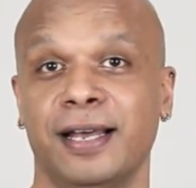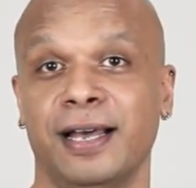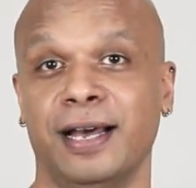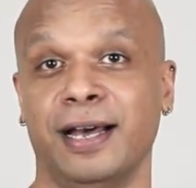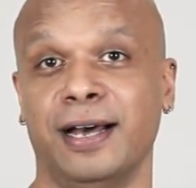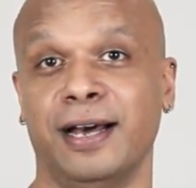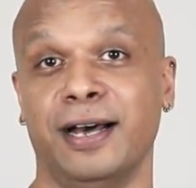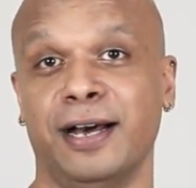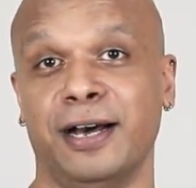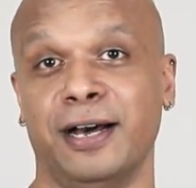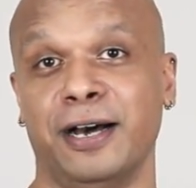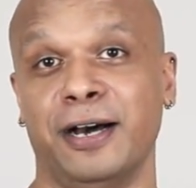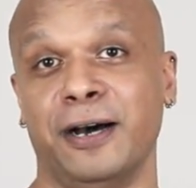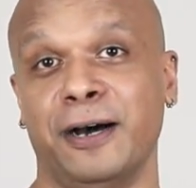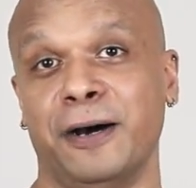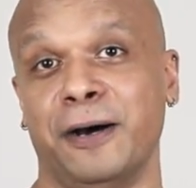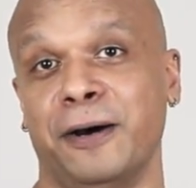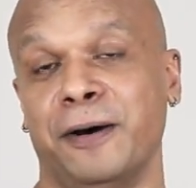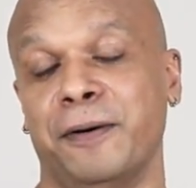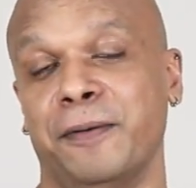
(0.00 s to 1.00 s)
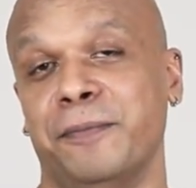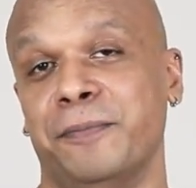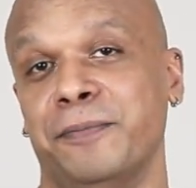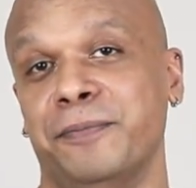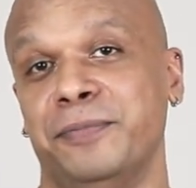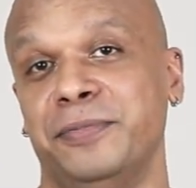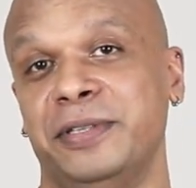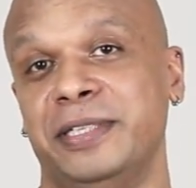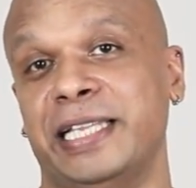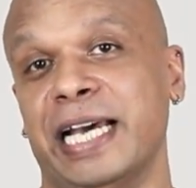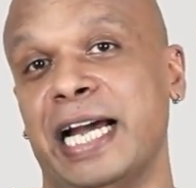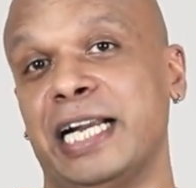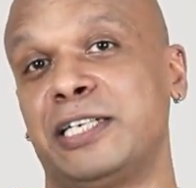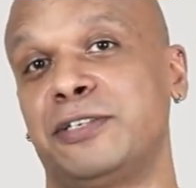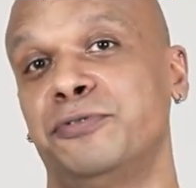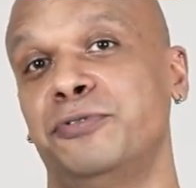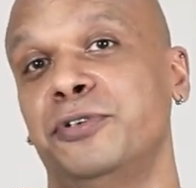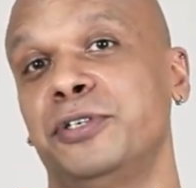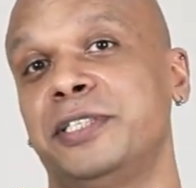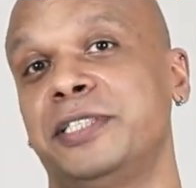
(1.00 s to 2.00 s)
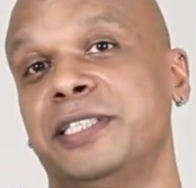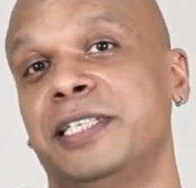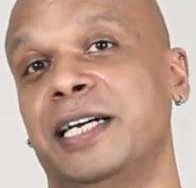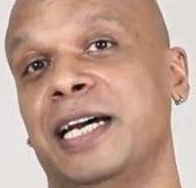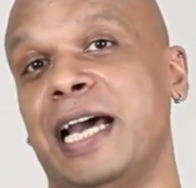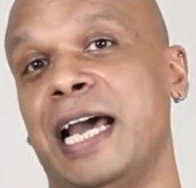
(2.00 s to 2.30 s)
that would